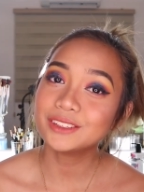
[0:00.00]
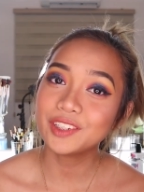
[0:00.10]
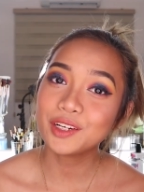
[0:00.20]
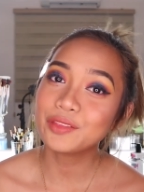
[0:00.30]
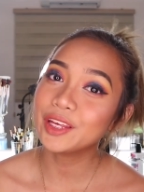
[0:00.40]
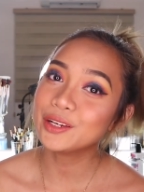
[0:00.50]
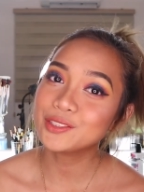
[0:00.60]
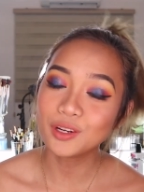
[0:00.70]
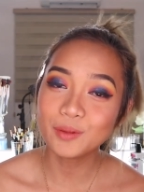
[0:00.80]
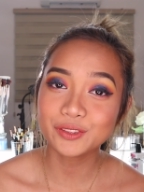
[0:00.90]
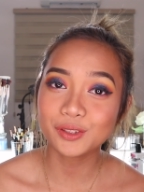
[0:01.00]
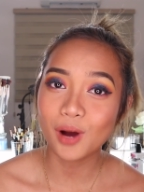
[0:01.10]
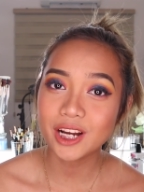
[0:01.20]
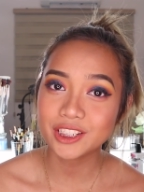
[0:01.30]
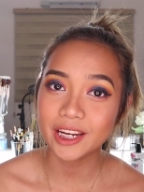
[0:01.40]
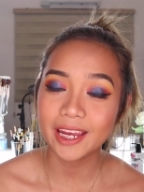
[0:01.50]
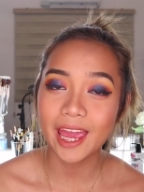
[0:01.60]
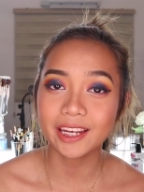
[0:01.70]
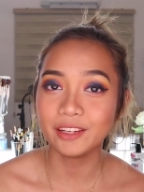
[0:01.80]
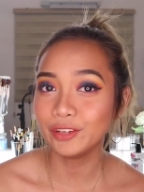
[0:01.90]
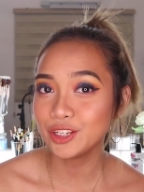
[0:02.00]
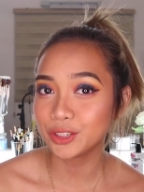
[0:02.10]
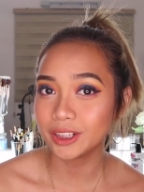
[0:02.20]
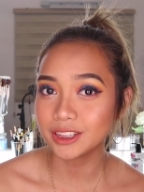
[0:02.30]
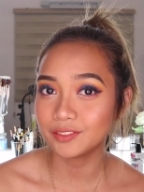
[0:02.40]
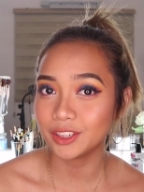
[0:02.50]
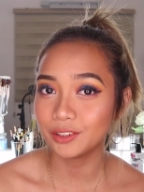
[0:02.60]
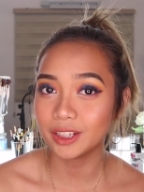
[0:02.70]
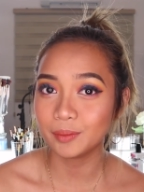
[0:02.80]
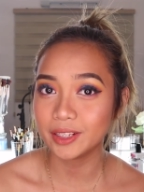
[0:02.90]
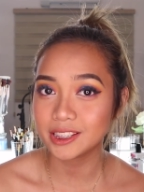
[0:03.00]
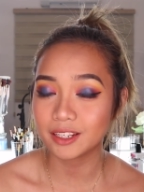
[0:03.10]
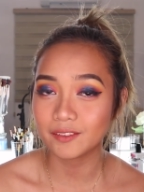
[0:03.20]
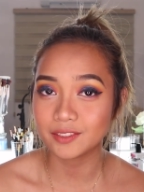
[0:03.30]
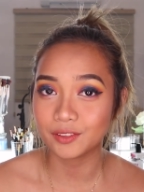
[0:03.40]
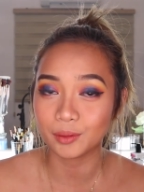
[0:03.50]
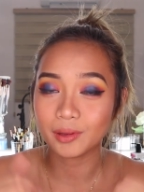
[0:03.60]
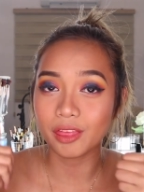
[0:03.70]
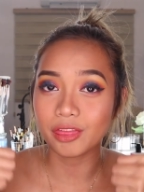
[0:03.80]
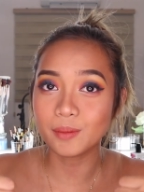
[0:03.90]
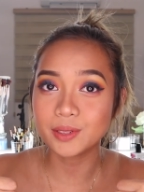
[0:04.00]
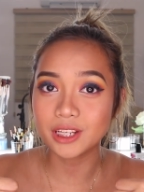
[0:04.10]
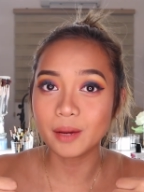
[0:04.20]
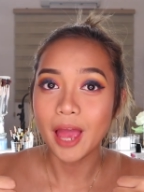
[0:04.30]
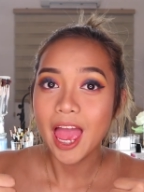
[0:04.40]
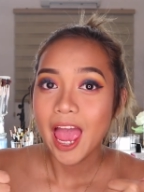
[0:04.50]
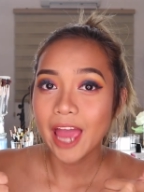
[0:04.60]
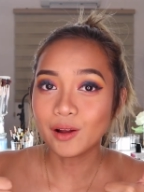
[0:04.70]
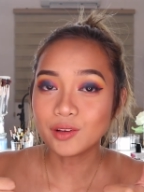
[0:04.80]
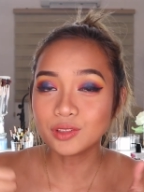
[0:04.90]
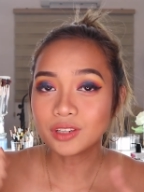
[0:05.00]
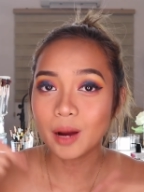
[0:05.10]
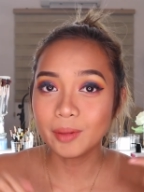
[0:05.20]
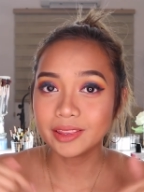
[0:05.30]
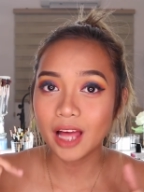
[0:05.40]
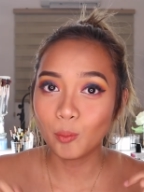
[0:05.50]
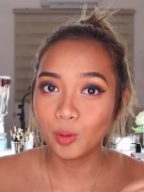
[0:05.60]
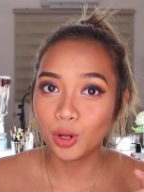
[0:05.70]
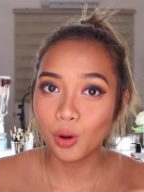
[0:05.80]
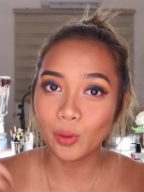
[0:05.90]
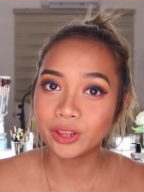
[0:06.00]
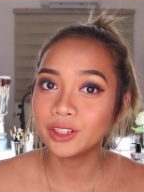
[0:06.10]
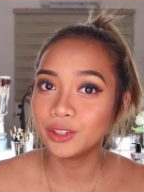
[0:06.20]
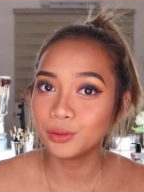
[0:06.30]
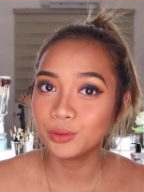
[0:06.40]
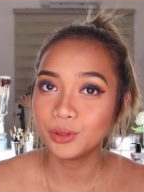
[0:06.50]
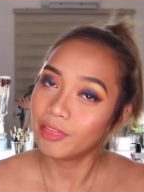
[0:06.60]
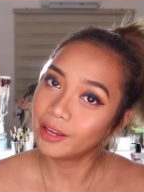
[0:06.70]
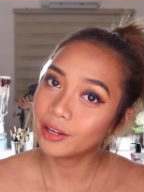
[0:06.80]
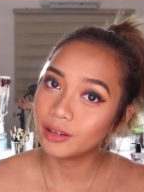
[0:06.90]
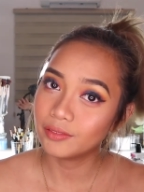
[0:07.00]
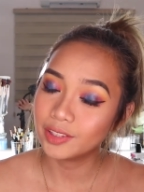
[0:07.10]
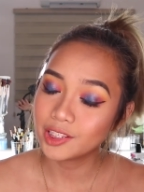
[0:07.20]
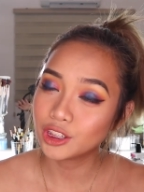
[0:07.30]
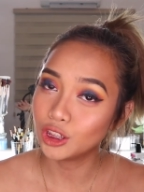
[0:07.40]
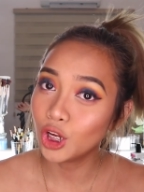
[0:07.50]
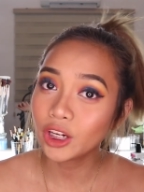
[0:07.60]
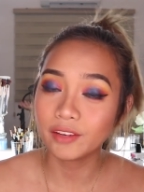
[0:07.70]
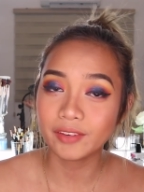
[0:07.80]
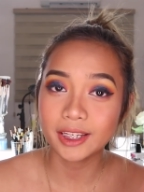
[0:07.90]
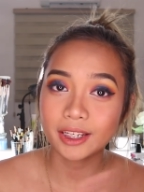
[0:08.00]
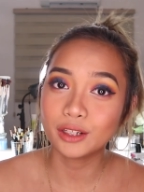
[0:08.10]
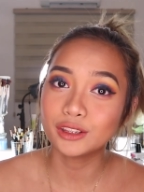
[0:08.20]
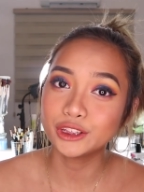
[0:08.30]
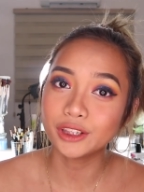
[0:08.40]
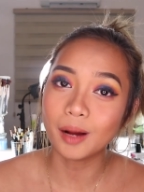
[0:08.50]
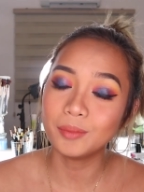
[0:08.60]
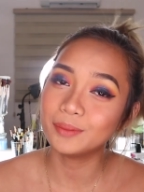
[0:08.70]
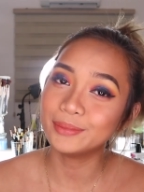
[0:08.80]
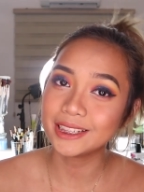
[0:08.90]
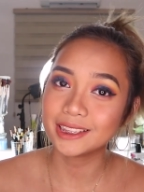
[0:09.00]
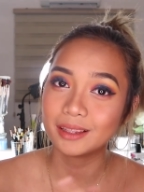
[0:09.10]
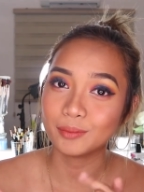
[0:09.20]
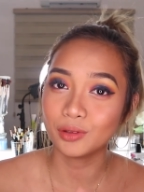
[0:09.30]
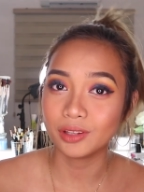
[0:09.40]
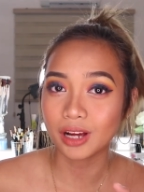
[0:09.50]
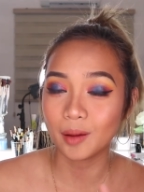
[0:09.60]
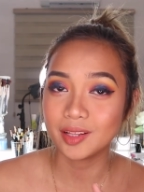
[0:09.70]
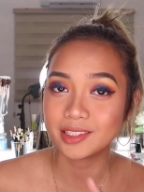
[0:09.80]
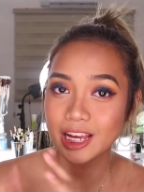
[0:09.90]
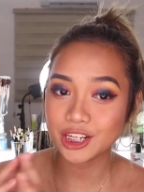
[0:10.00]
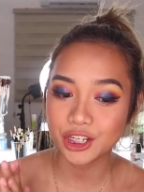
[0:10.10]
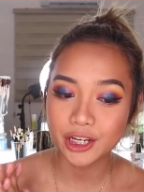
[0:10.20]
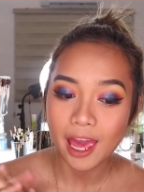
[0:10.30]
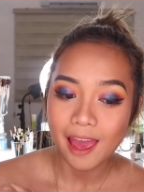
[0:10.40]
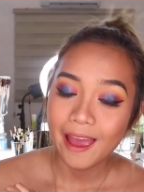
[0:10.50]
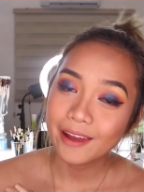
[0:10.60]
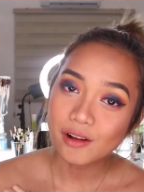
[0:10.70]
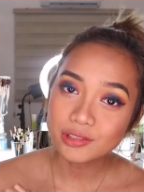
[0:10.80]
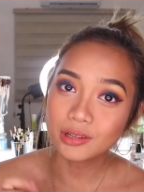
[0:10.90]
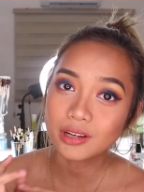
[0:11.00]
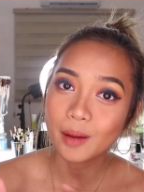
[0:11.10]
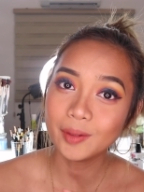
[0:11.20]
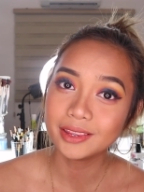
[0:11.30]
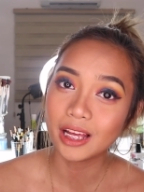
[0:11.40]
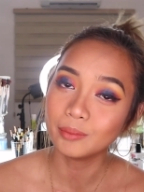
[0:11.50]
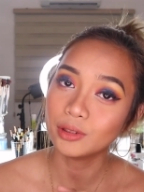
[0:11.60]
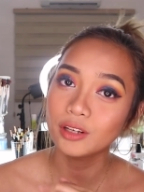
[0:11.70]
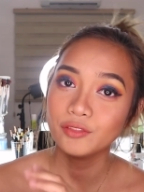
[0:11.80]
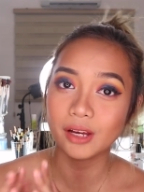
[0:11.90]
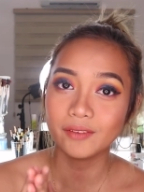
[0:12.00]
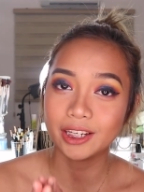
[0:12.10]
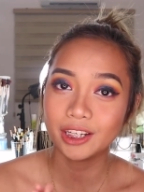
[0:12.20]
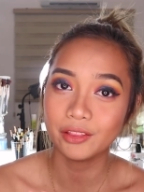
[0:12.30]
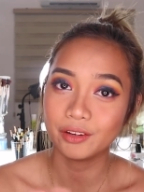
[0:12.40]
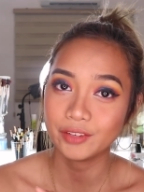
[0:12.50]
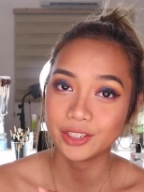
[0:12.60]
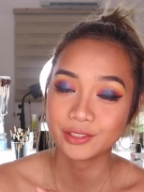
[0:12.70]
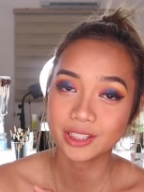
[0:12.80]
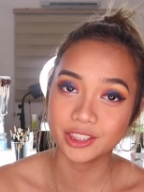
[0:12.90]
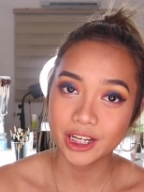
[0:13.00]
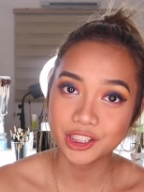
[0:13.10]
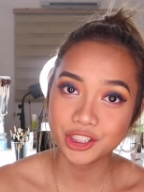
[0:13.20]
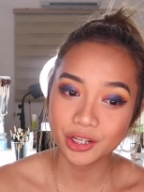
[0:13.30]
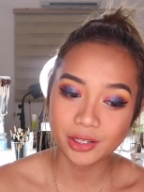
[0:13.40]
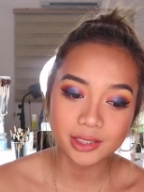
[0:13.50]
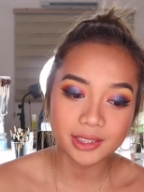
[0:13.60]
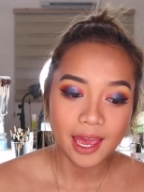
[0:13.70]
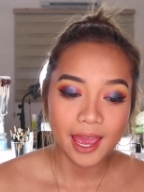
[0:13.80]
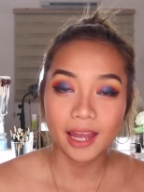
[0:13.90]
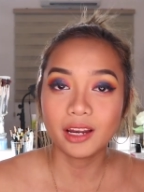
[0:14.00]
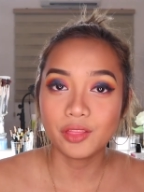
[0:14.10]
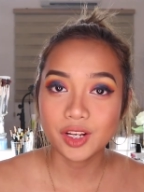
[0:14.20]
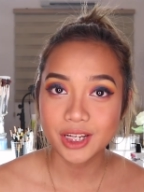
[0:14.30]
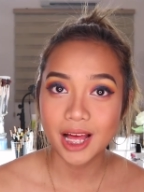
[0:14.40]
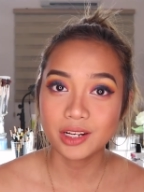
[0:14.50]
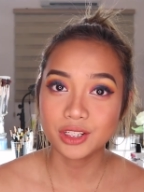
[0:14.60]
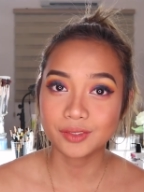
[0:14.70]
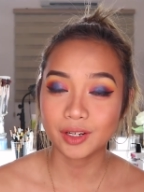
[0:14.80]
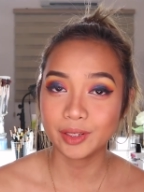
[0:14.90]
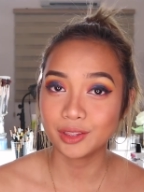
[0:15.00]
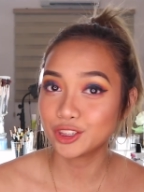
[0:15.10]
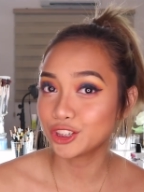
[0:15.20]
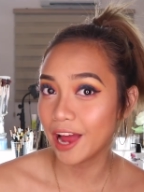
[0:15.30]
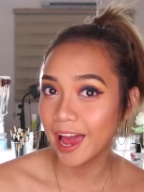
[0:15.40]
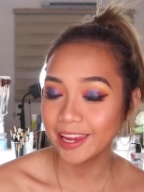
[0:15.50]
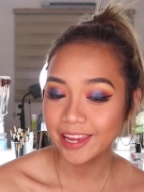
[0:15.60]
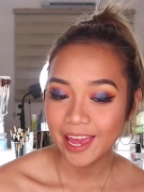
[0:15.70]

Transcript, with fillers: video. Thank you so much for watching. And if you enjoyed this video, then please give this video a big thumbs up. And also comment down below what did you think of this look. If I did a good job, then please let me know in the comment section. And also comment down below if you have any other video suggestions and other challenges for me to try.